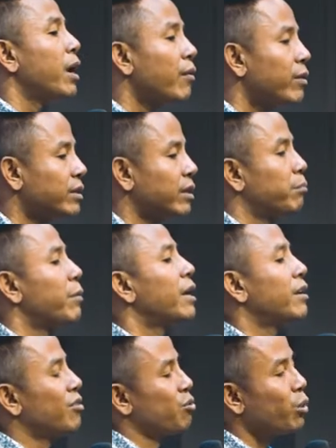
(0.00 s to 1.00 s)
marriage and
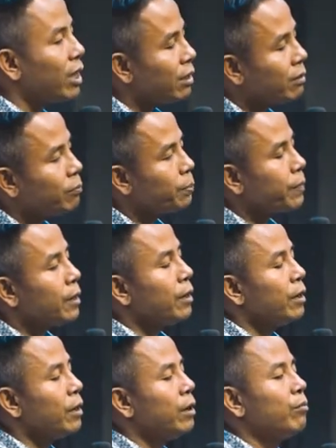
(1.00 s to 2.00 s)
men as well.
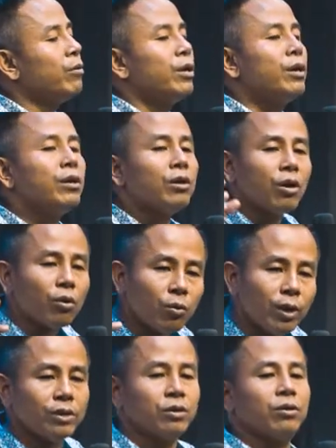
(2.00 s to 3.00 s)
We
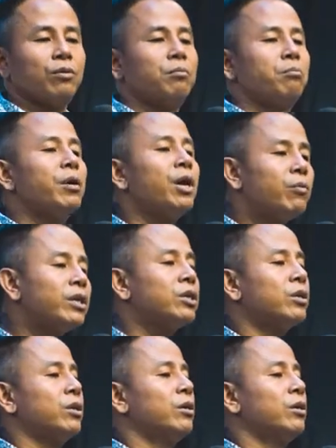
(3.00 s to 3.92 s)
encourage marriage